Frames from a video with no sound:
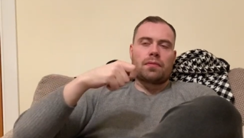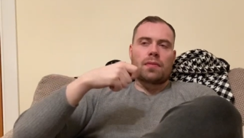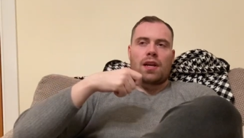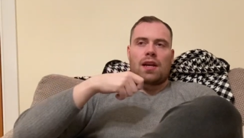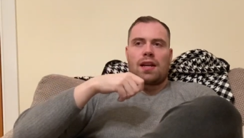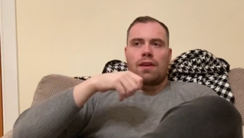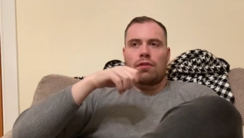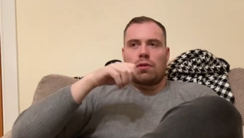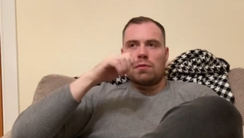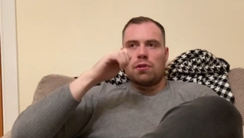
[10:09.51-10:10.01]

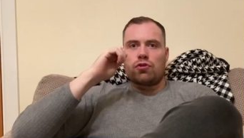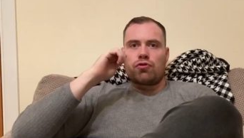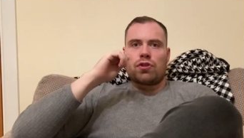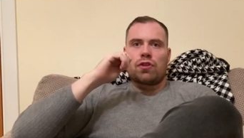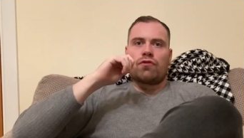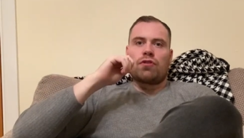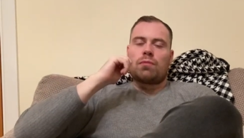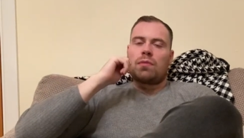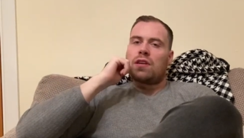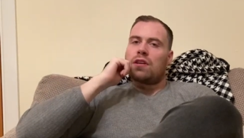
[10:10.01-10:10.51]
And every time you
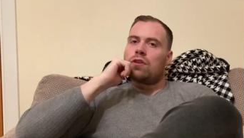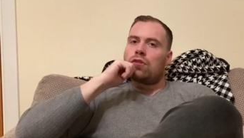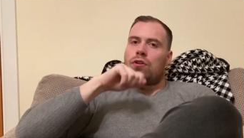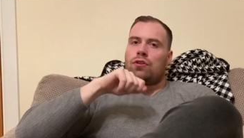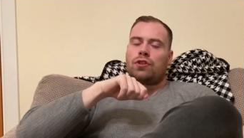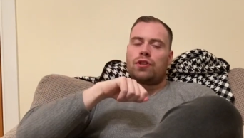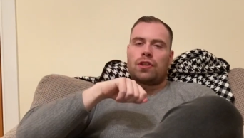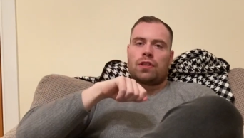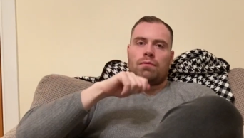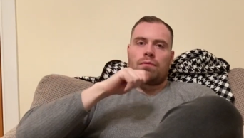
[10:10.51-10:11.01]
drink from it, it
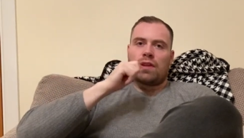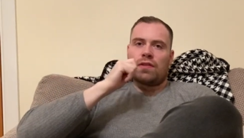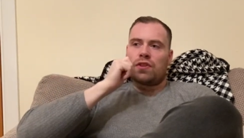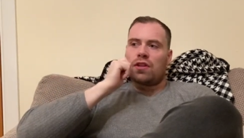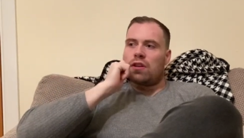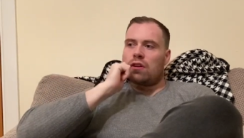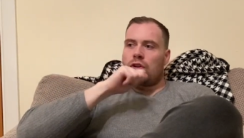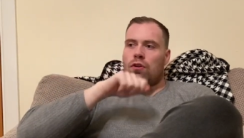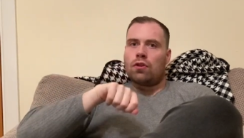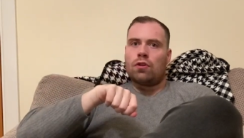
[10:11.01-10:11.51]
cuts you. It gives you a
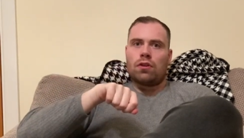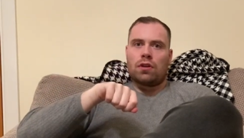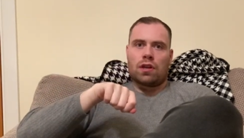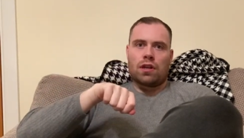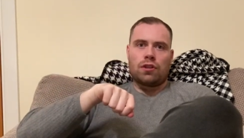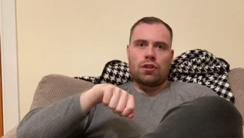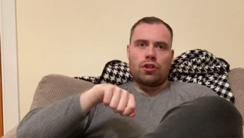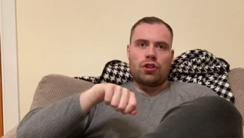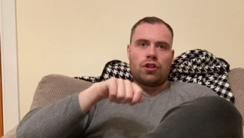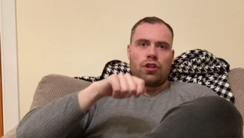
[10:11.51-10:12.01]
little cut
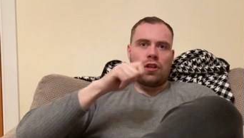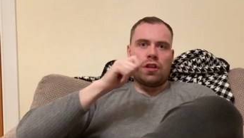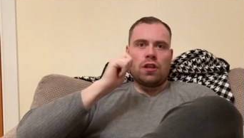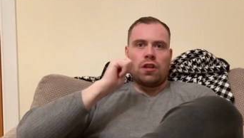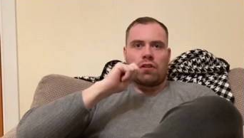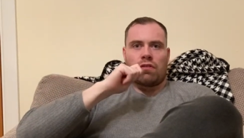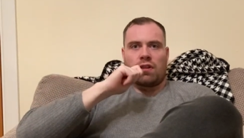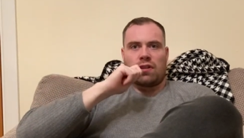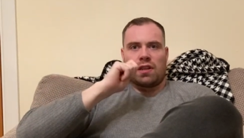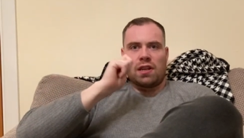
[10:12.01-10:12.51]
on the
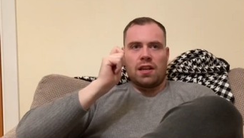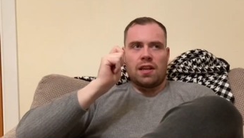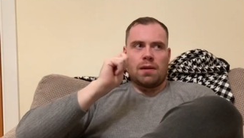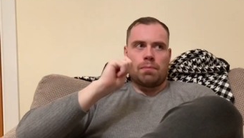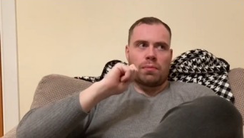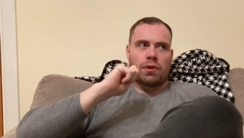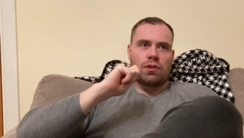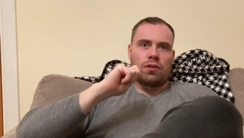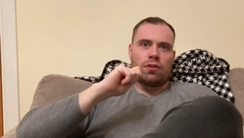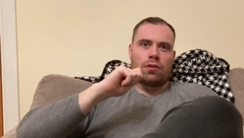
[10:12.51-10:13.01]
cheek or on the
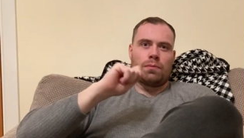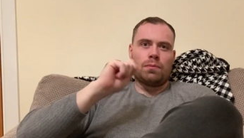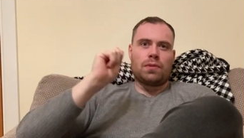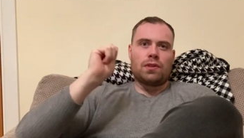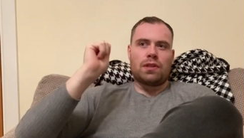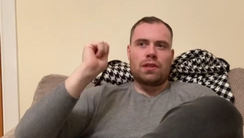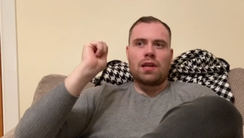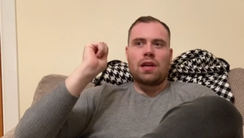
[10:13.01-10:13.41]
lip or something.